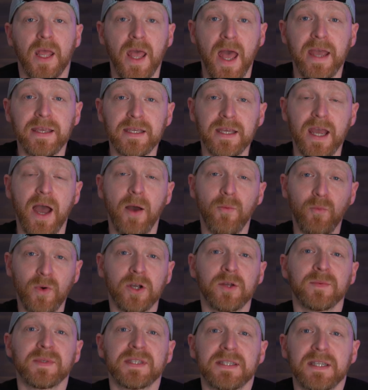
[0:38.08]
Hey, and
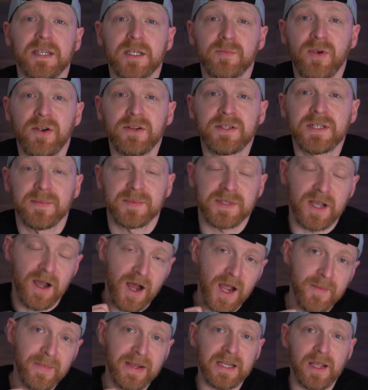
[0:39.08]
welcome to Studio Pro Tips.
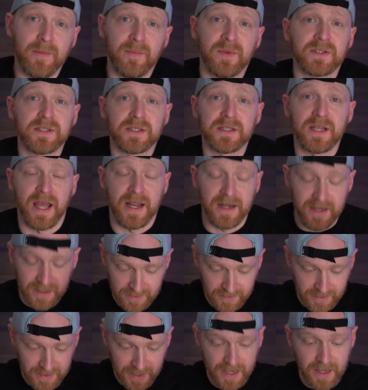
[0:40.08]
I'm Andy Edmondson, and
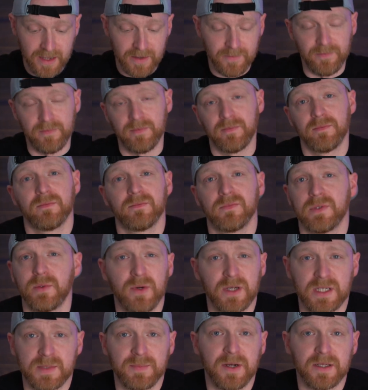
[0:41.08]
here we
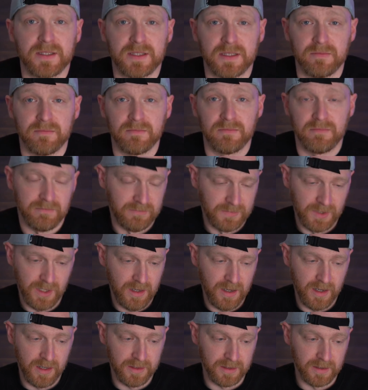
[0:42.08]
work smarter, not
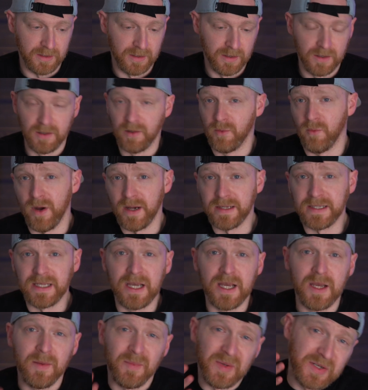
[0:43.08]
harder. Why?
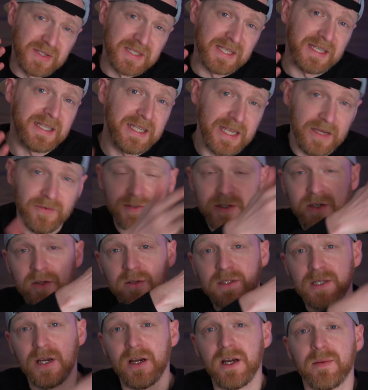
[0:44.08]
Because it gives
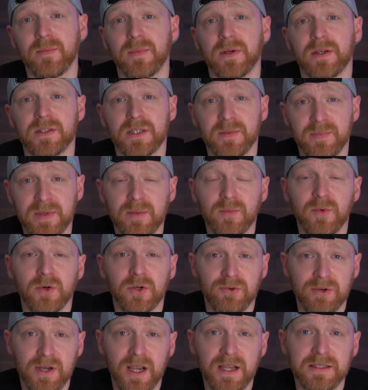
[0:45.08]
you time to be more
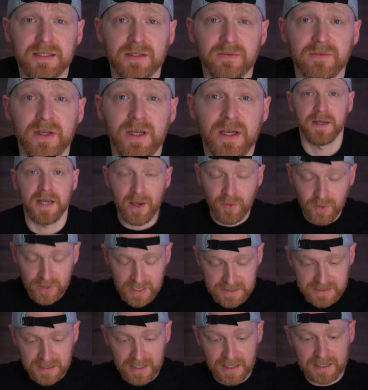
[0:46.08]
creative. Now,
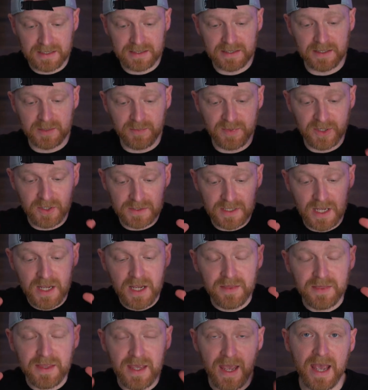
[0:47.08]
let's get into this, because
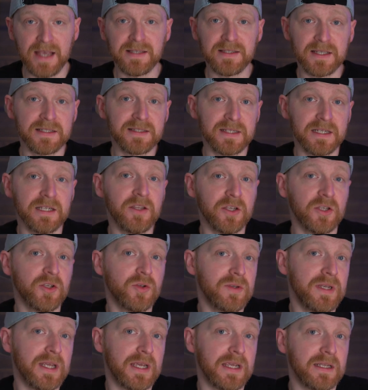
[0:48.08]
the SSD that
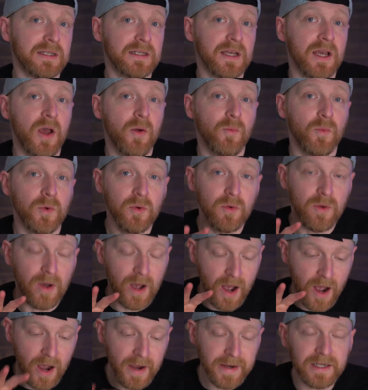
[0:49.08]
you need will
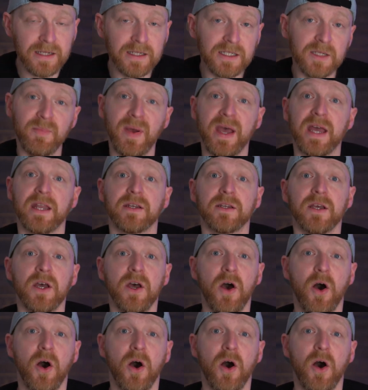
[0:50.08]
highly depend